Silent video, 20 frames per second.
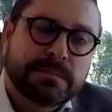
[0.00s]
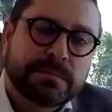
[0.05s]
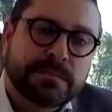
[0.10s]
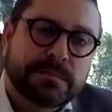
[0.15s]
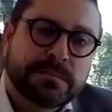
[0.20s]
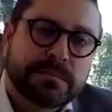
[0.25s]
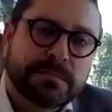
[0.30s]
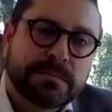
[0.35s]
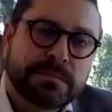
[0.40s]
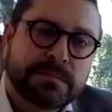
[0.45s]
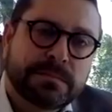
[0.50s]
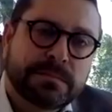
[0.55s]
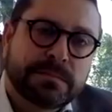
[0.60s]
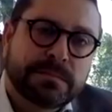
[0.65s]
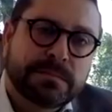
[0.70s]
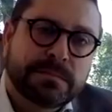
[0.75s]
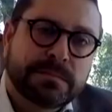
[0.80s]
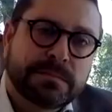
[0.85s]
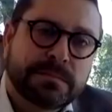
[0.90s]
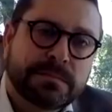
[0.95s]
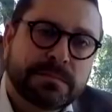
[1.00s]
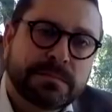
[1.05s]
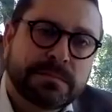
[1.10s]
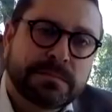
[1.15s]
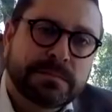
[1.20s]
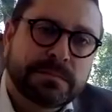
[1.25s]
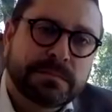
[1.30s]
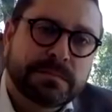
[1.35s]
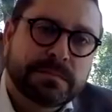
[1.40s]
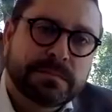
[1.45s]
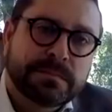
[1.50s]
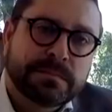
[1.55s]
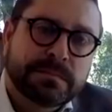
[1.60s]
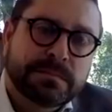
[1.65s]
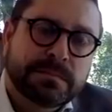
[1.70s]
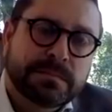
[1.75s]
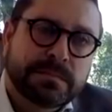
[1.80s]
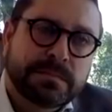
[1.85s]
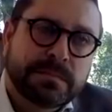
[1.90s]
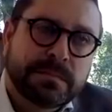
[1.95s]

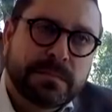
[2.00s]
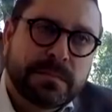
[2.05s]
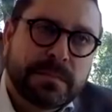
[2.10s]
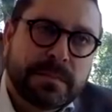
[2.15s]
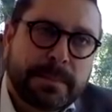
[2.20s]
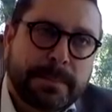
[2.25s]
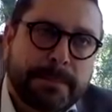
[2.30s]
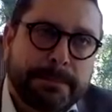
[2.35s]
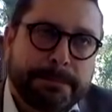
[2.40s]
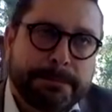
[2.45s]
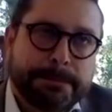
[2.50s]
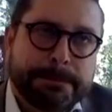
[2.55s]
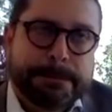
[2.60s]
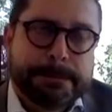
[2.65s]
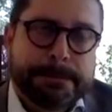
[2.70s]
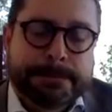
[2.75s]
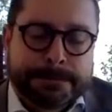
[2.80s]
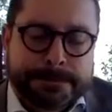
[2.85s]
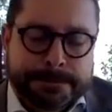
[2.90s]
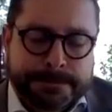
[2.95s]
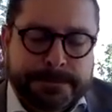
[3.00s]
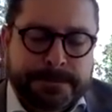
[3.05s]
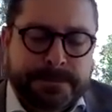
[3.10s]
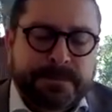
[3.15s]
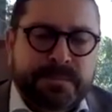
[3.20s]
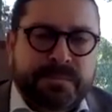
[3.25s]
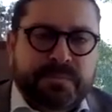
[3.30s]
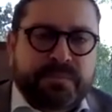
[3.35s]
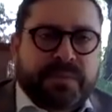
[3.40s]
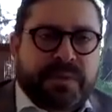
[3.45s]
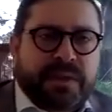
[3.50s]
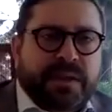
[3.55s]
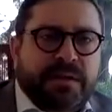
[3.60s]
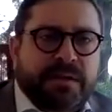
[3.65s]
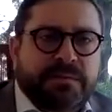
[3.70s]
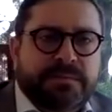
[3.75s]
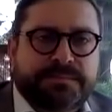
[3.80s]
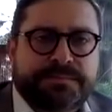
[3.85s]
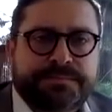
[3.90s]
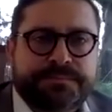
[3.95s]

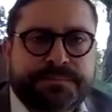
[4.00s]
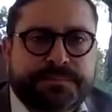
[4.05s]
No words are spoken by the person on screen.